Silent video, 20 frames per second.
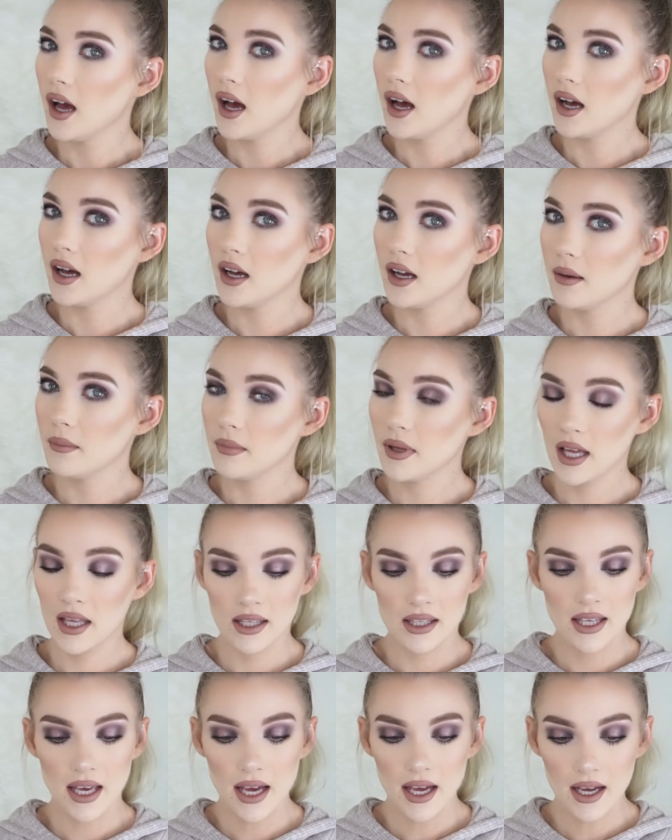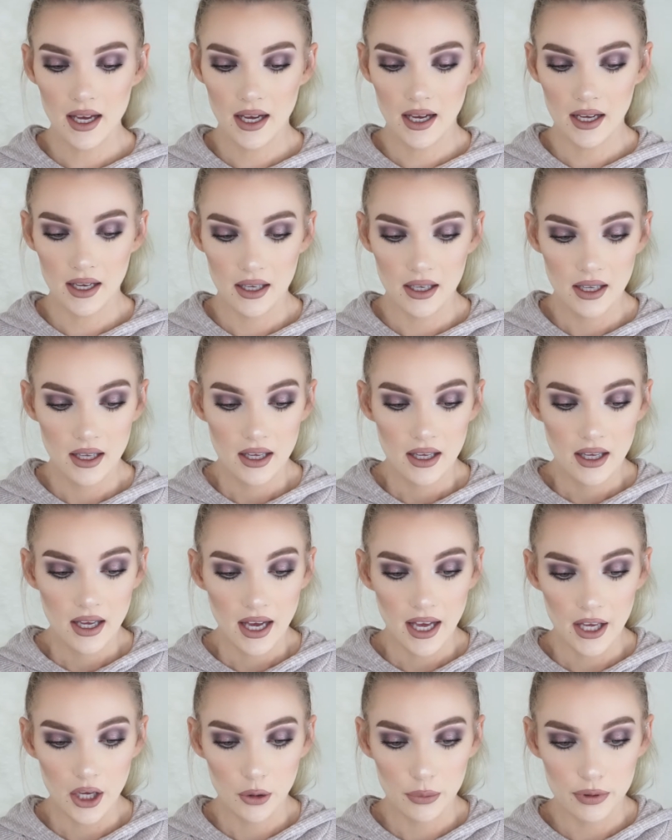Yeah,
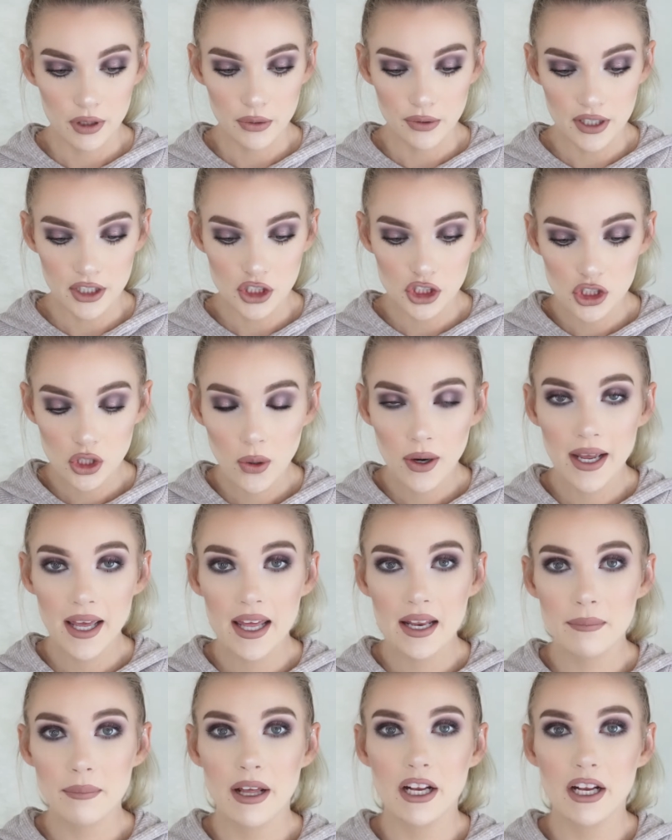I hope you enjoy it.